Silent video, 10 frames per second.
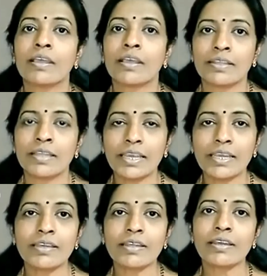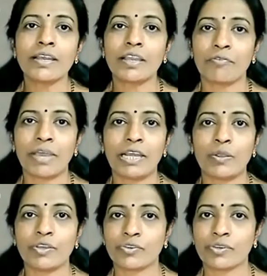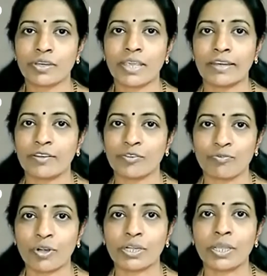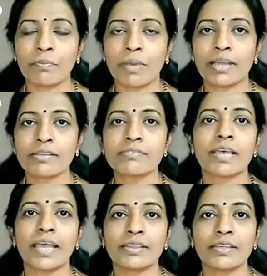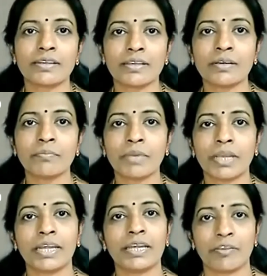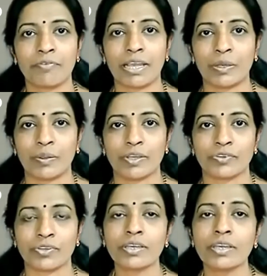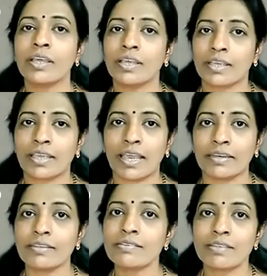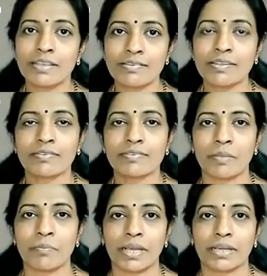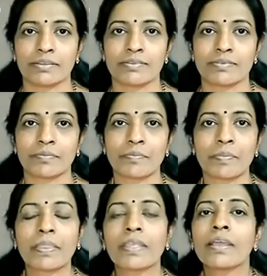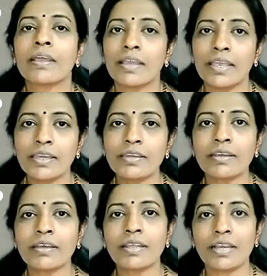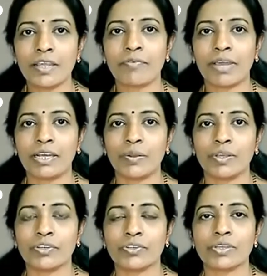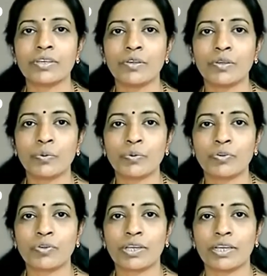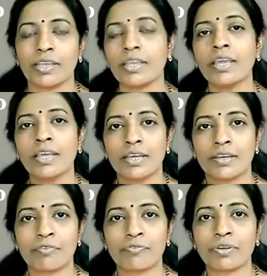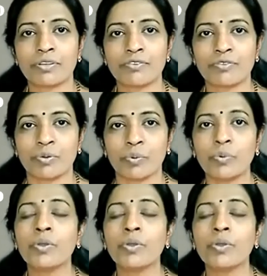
The internal evaluation carries 40 marks and the term end evaluation carries 60 marks. Internal evaluation usually refers to